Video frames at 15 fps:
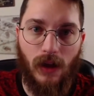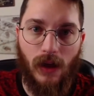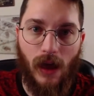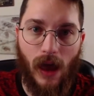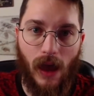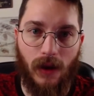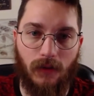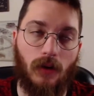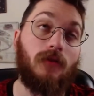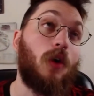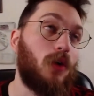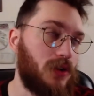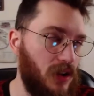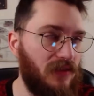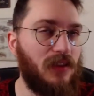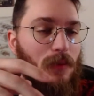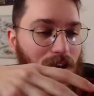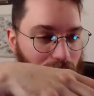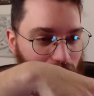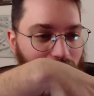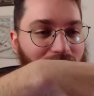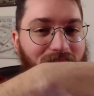And of course you have to make
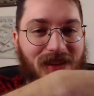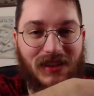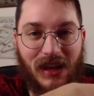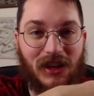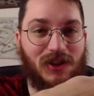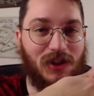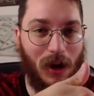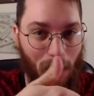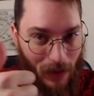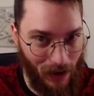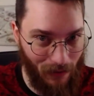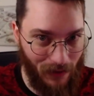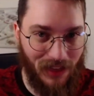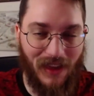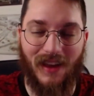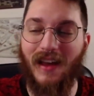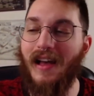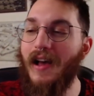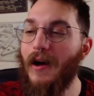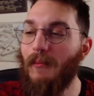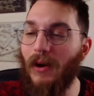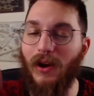sure that it's hitched up and everything,
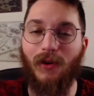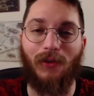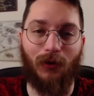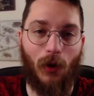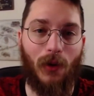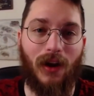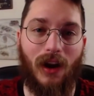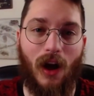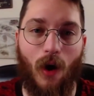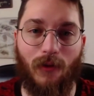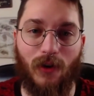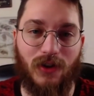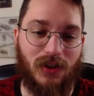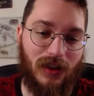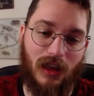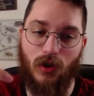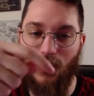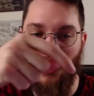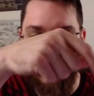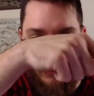but you're throwing it over so that you can